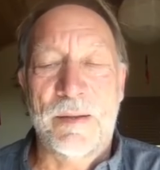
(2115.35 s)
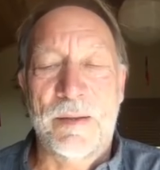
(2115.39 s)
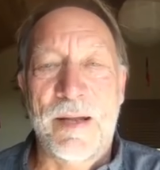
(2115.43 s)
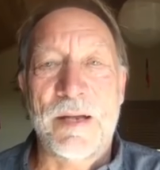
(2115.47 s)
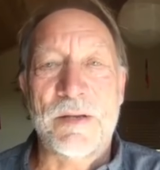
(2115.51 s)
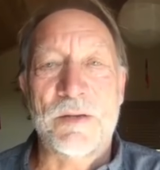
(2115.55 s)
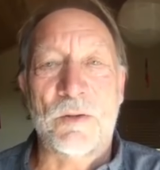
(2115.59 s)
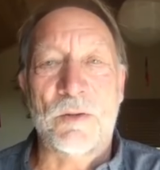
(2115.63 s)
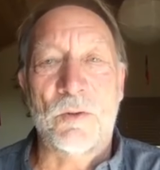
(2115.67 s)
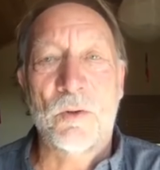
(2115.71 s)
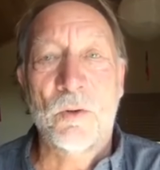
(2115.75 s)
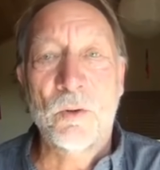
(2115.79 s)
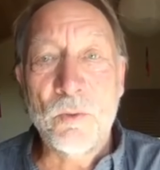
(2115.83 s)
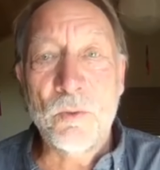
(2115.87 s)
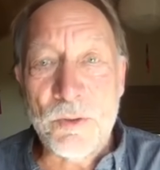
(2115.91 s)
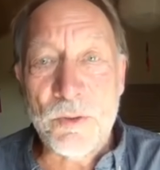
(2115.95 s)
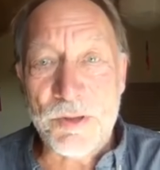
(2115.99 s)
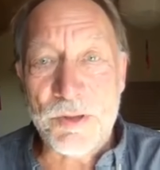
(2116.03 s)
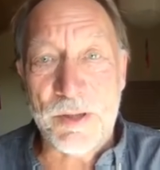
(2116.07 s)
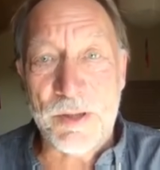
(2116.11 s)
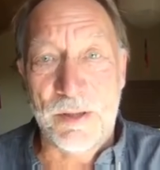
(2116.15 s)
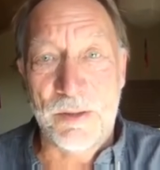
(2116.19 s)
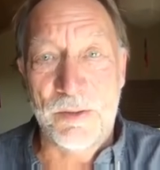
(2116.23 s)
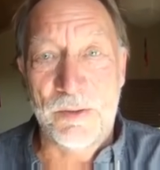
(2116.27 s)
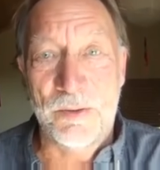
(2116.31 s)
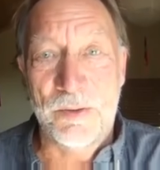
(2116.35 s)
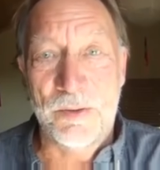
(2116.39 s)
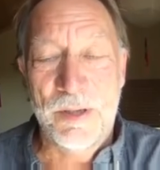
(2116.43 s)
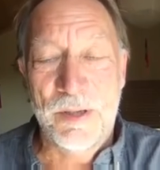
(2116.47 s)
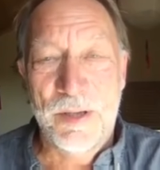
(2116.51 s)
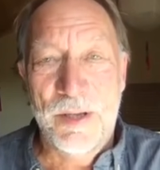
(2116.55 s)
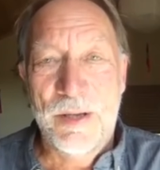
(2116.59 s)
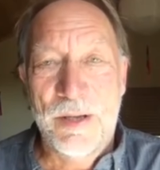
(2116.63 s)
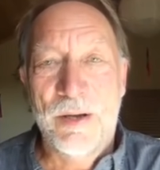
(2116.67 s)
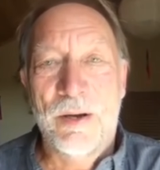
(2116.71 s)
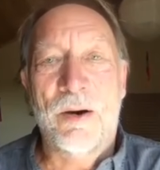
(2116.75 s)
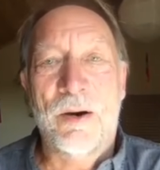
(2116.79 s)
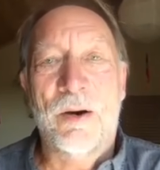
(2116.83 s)
That's also
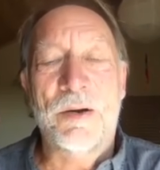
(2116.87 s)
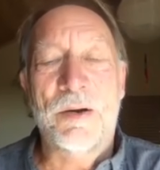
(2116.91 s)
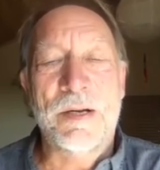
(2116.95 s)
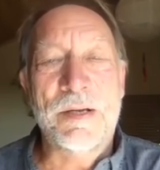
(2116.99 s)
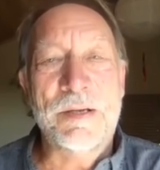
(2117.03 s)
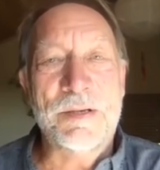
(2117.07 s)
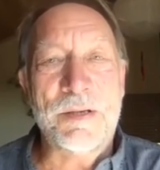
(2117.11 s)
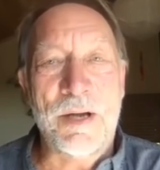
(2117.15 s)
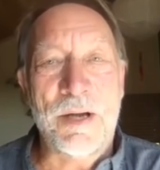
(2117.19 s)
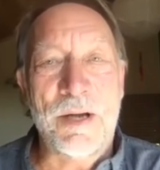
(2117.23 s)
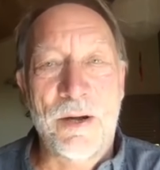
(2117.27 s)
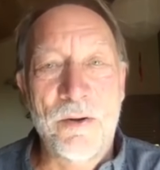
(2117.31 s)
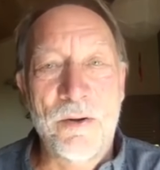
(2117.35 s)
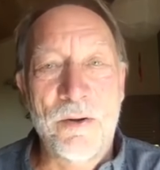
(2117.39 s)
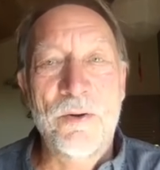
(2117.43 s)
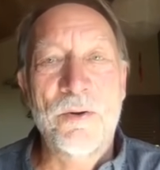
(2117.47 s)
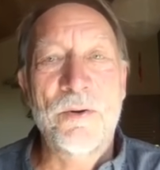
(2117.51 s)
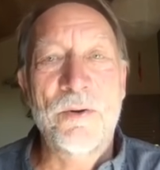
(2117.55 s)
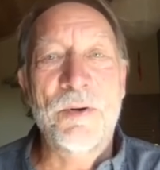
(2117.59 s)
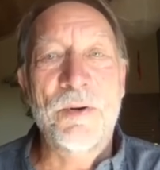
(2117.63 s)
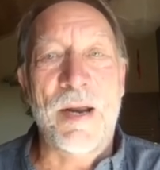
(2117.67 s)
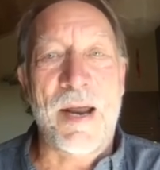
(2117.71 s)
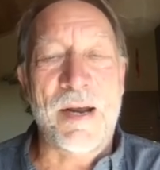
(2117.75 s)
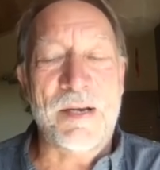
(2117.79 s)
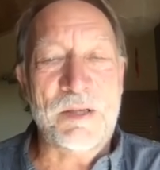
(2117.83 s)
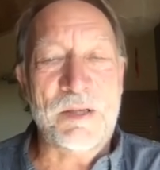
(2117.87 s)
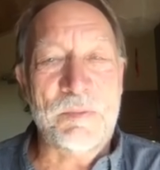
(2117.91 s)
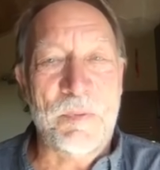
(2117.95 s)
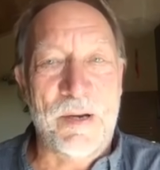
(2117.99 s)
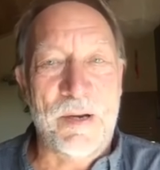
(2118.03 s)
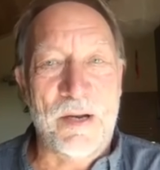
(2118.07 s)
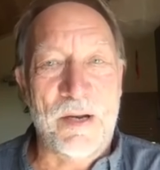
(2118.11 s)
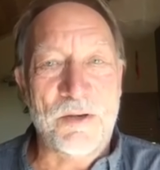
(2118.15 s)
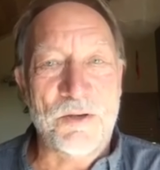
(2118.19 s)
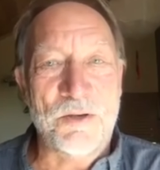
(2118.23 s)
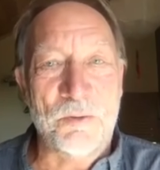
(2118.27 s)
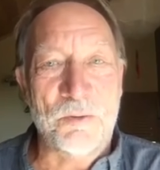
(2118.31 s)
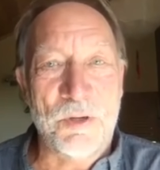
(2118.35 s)
on its own
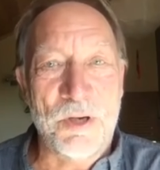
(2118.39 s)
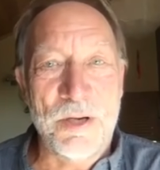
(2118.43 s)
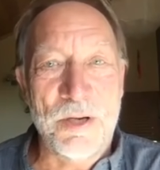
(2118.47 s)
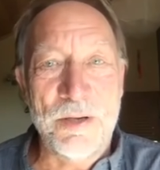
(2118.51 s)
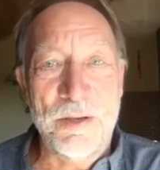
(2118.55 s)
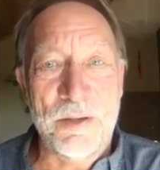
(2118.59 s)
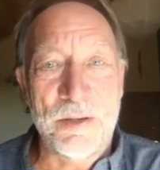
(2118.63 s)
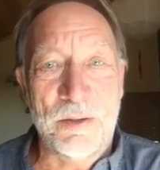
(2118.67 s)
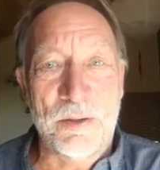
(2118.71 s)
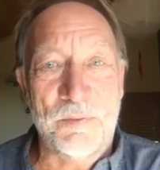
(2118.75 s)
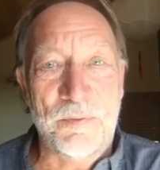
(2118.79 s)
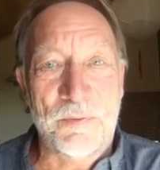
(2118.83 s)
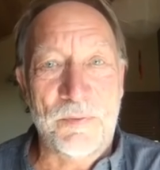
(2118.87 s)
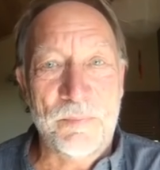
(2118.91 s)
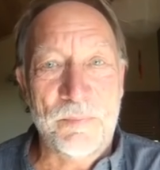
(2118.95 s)
exponential curve.